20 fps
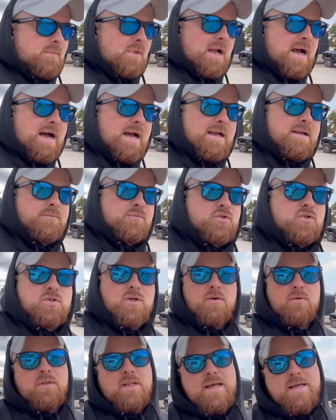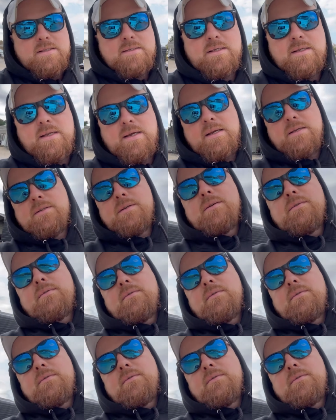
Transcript: I am so late today too,